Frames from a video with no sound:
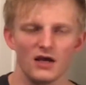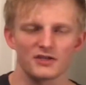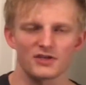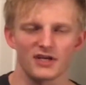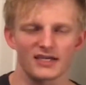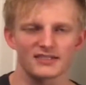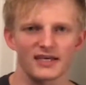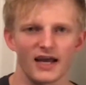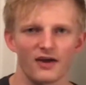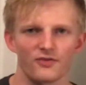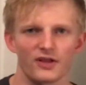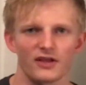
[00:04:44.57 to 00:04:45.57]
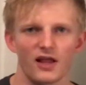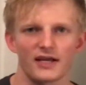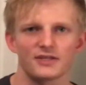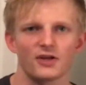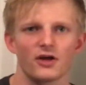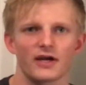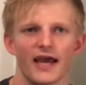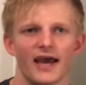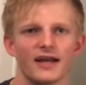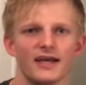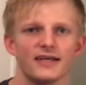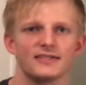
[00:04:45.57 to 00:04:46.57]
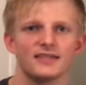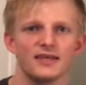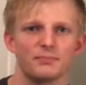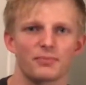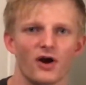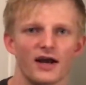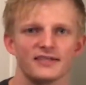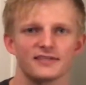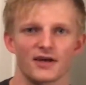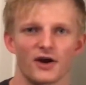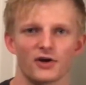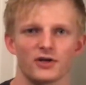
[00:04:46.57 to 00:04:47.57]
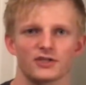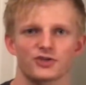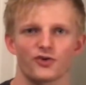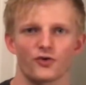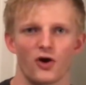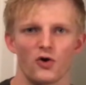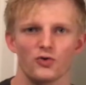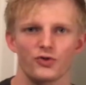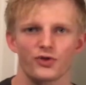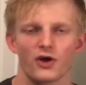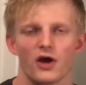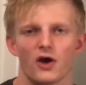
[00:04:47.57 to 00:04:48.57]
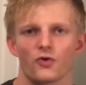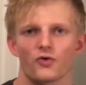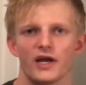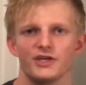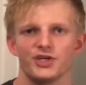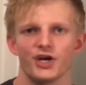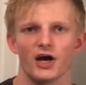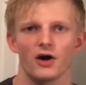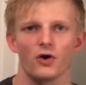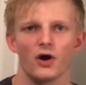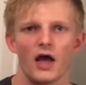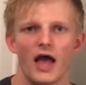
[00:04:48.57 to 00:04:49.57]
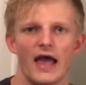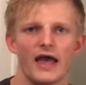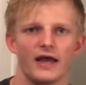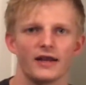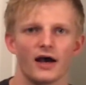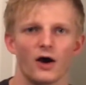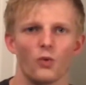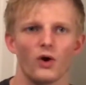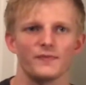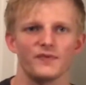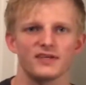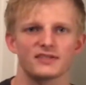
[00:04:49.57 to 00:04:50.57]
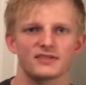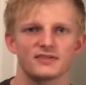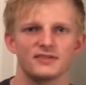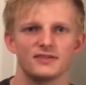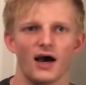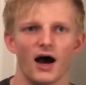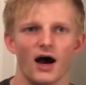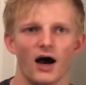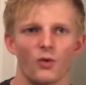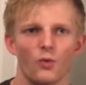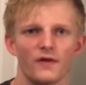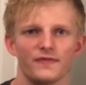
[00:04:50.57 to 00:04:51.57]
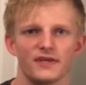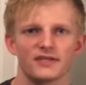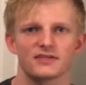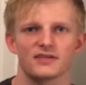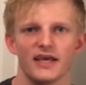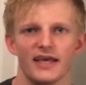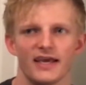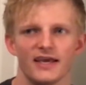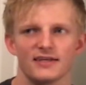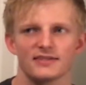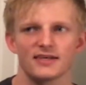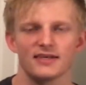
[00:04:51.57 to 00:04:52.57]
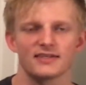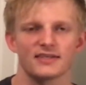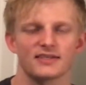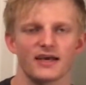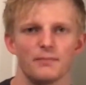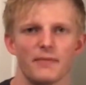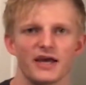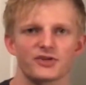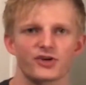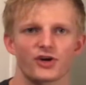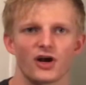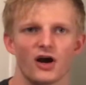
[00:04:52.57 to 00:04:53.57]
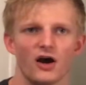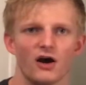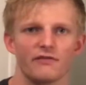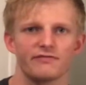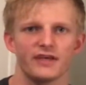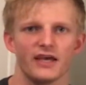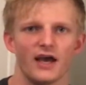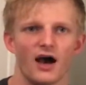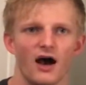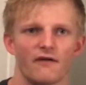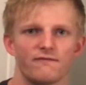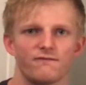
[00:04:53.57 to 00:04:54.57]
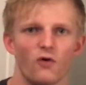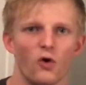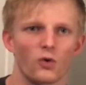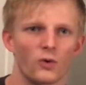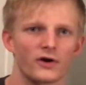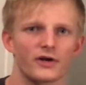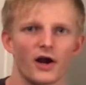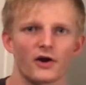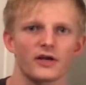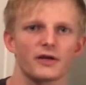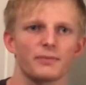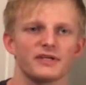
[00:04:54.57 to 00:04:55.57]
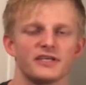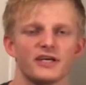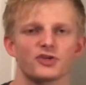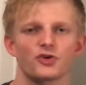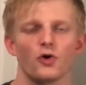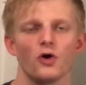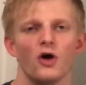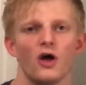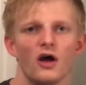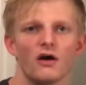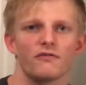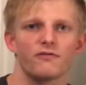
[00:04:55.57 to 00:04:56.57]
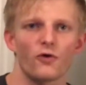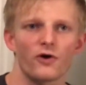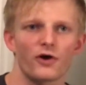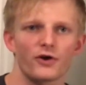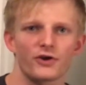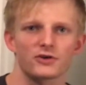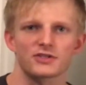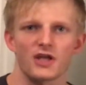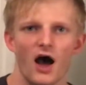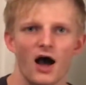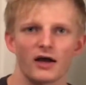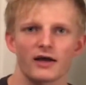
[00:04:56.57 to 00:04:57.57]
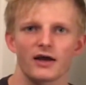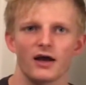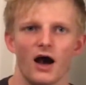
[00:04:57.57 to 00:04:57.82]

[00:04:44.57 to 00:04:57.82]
So the next thing I really like to look at is the price to earnings growth ratio, and what this is it's a measure of the forward earning potential for your stock.